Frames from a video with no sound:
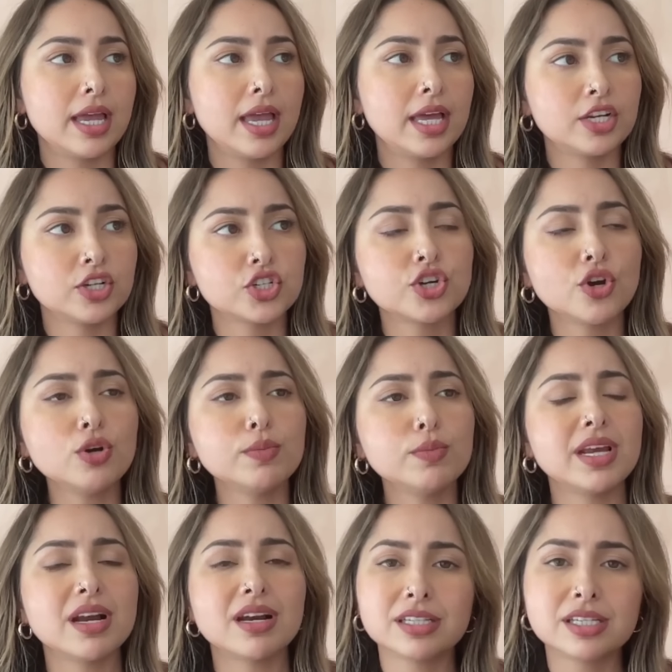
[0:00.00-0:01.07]
And it showed
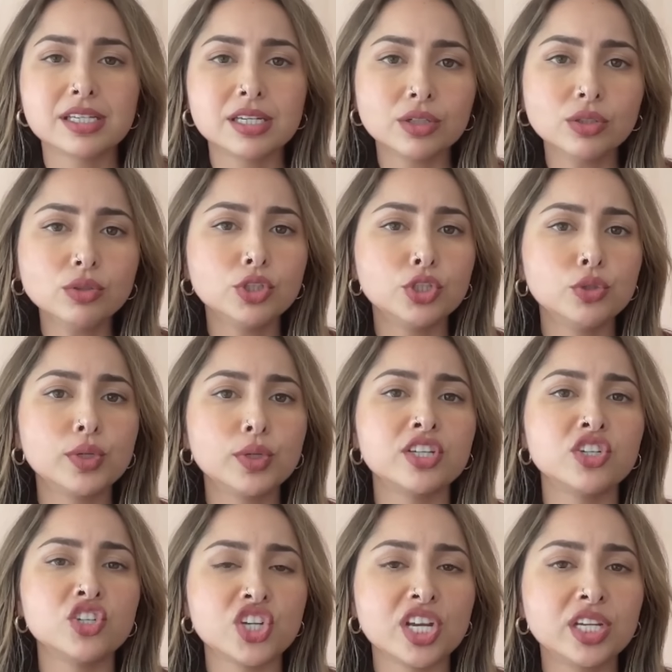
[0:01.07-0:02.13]
me until you
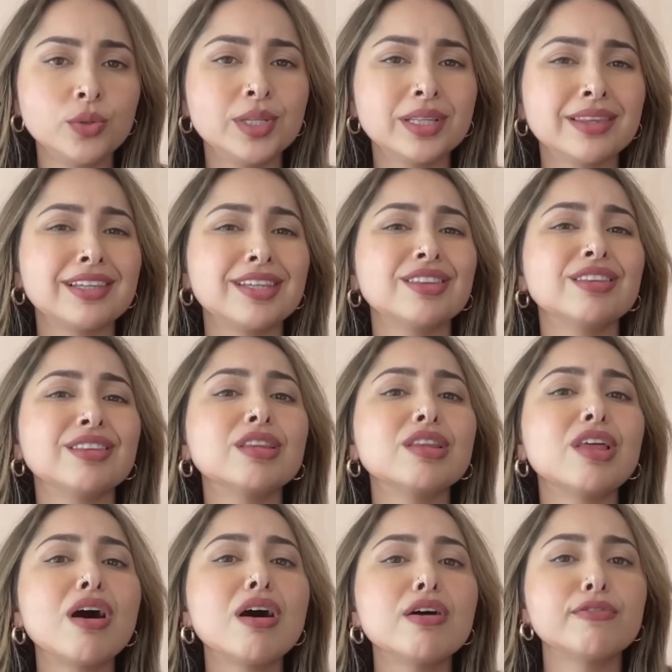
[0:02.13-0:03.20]
can genuinely
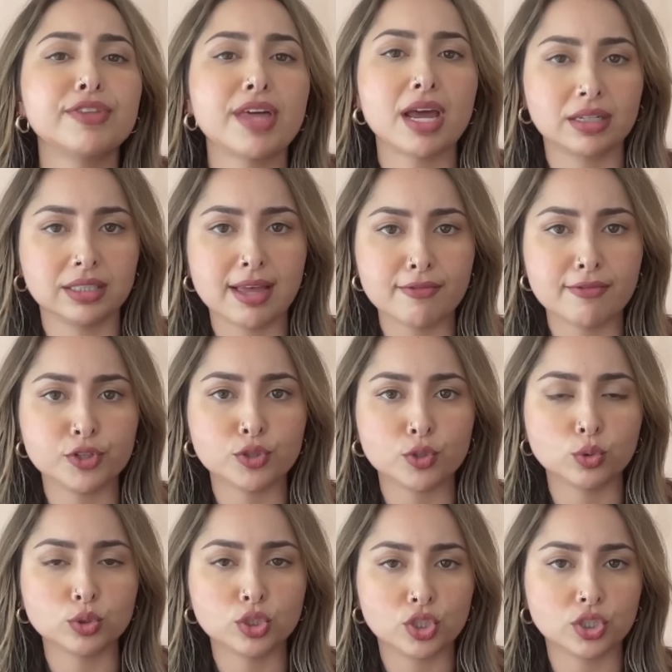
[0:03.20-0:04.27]
love that 11 year
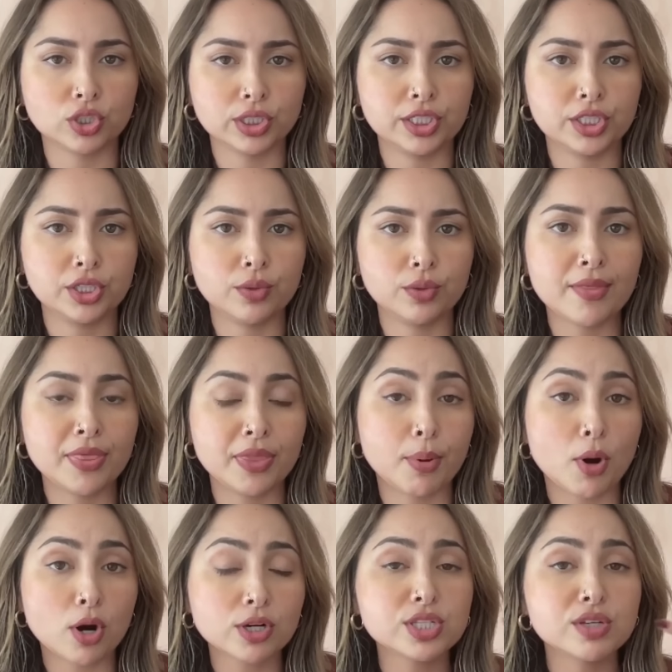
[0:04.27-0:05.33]
old girl in you and the
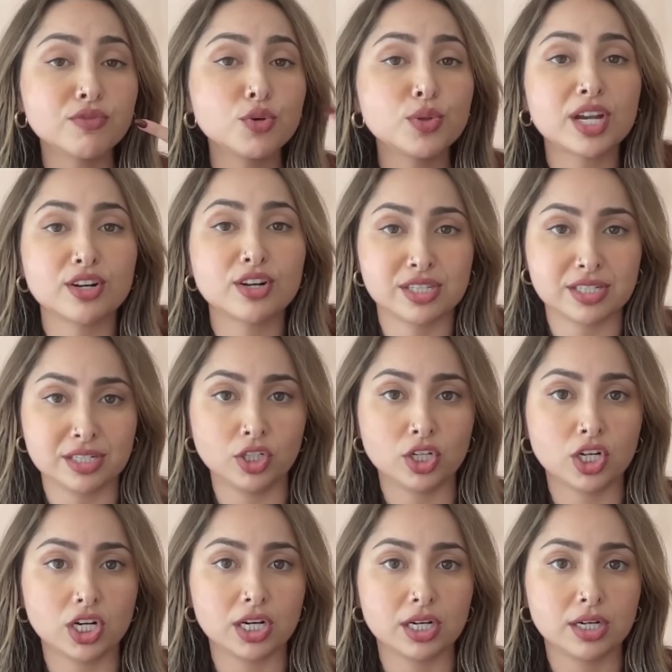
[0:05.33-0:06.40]
parts of you that are still
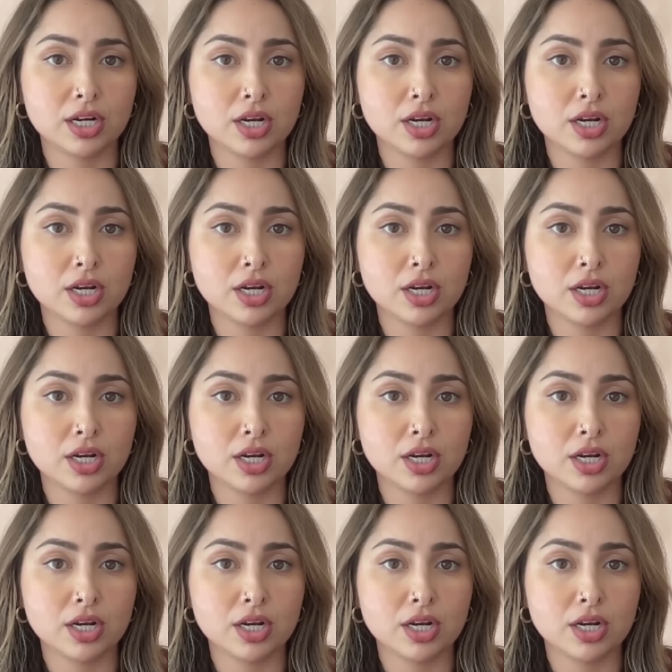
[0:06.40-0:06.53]
her.